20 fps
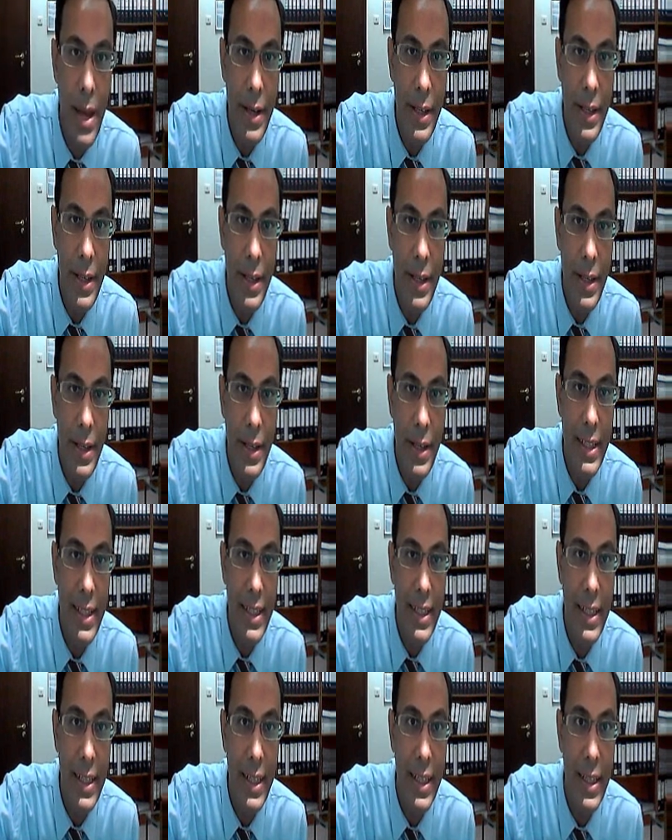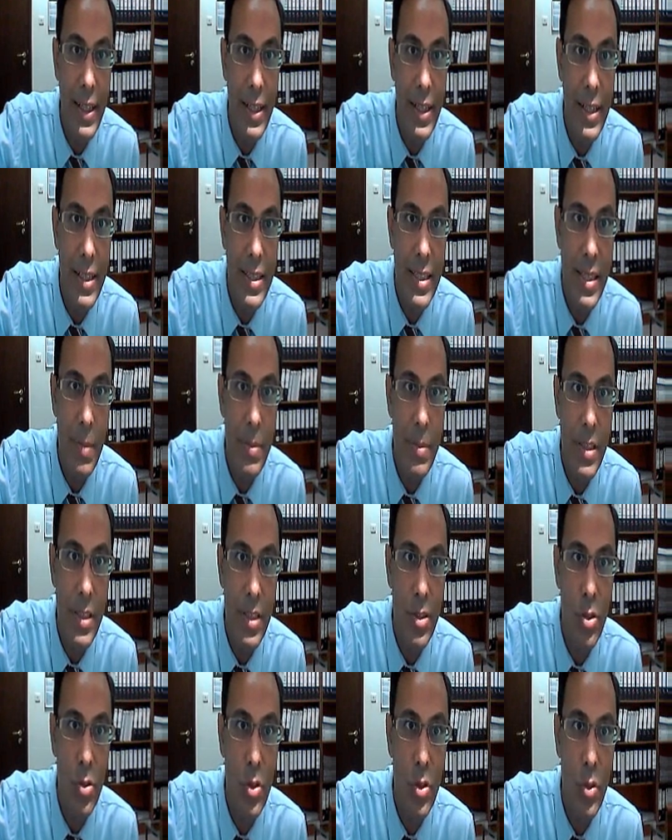The man here
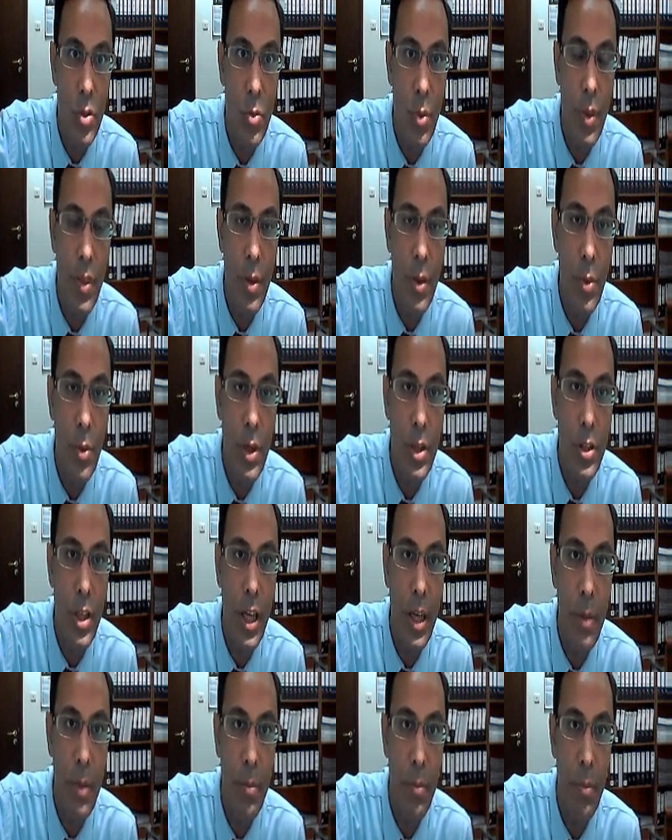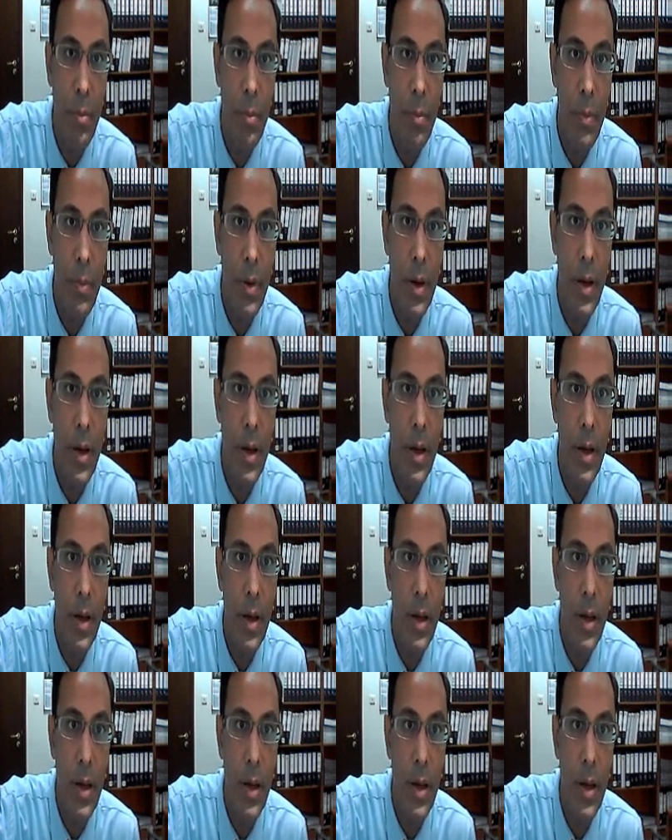substituted with the word him.